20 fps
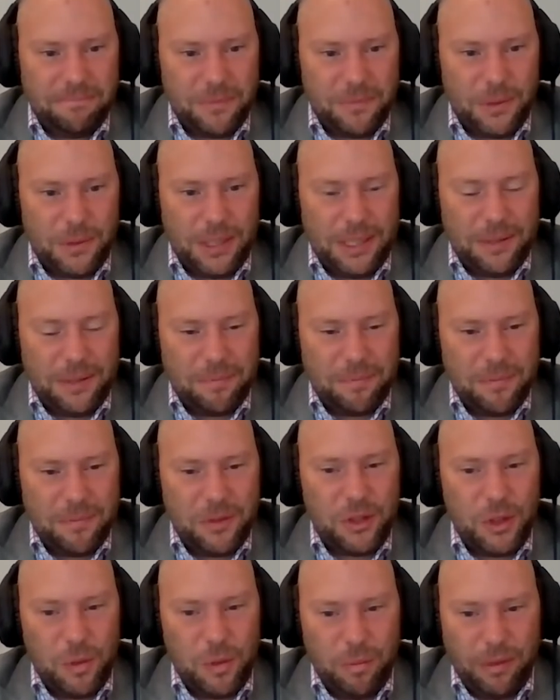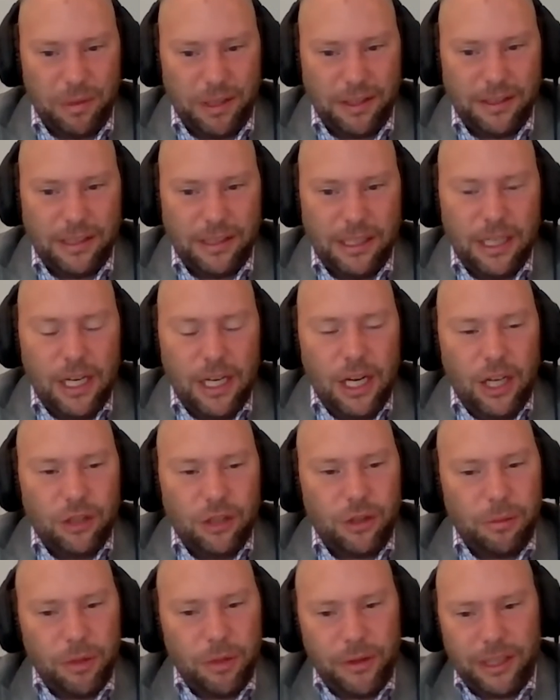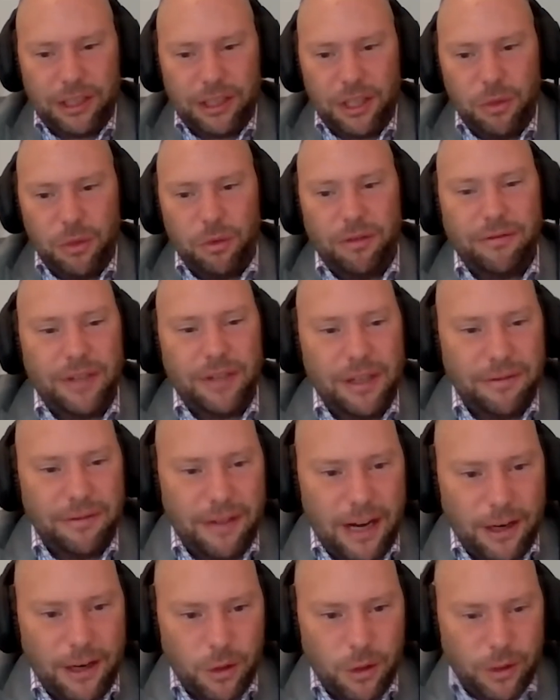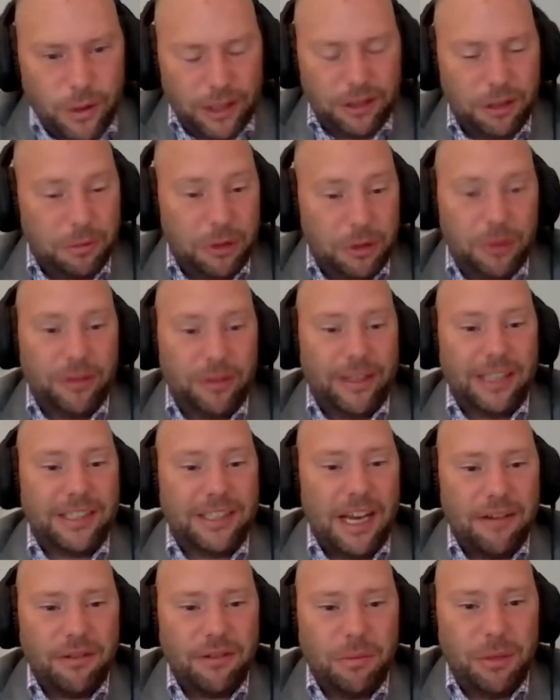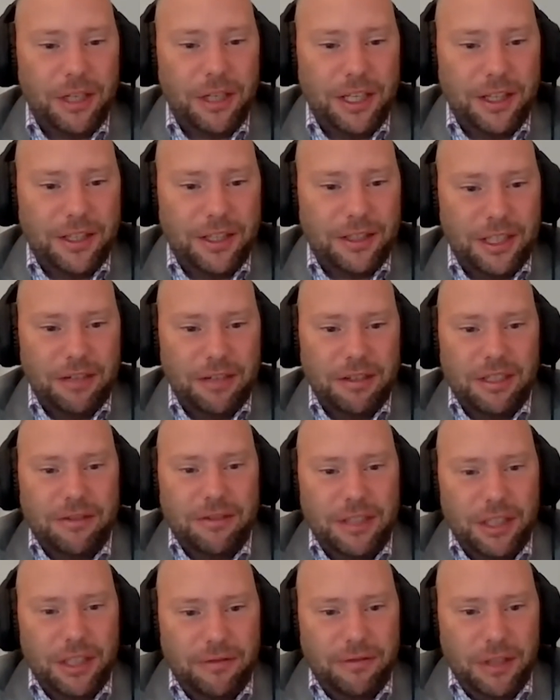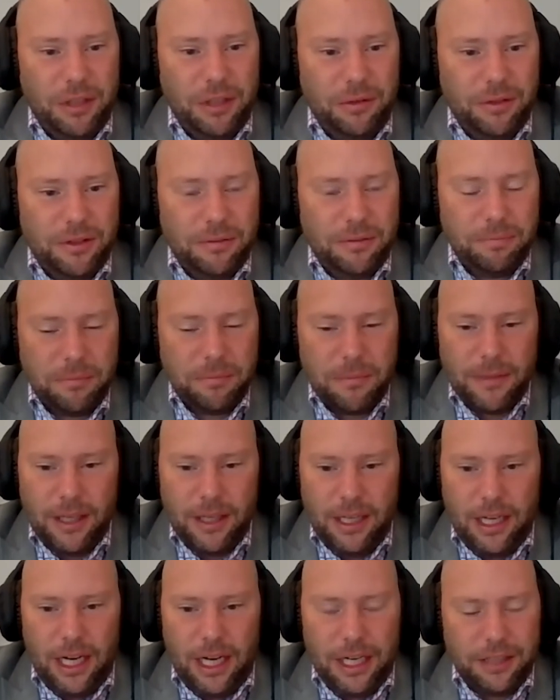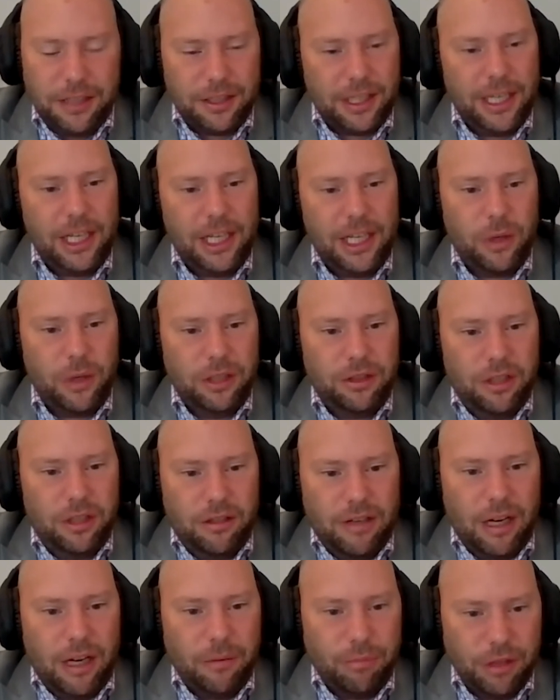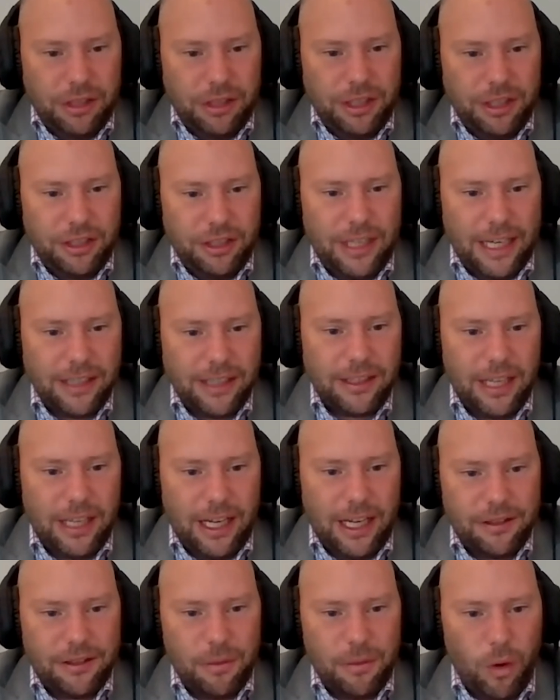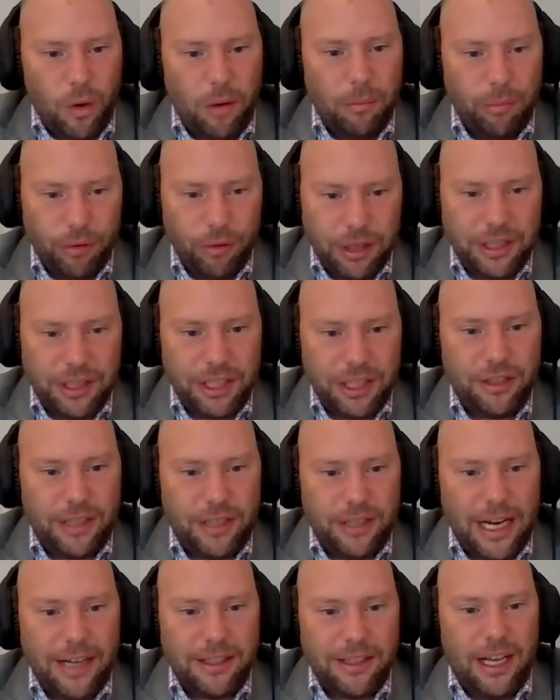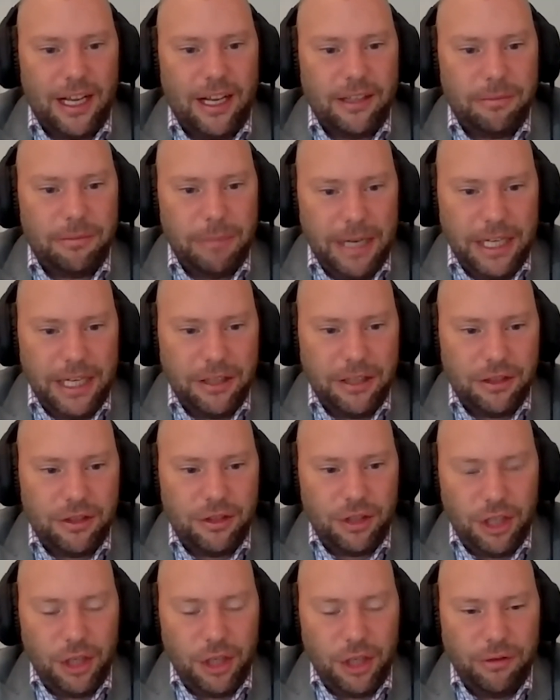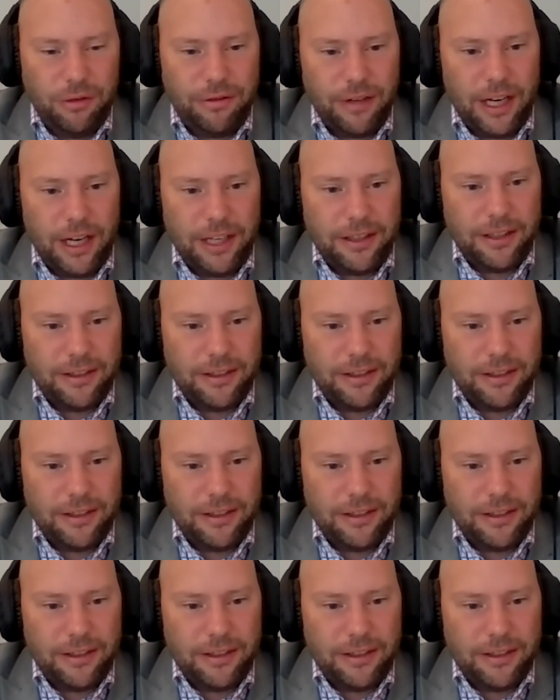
Wow, super. So I'm going to ask you one very final question, which we've asked everybody in the series of interviews. And it's a key question around British textiles and what British textiles means to you, Fran.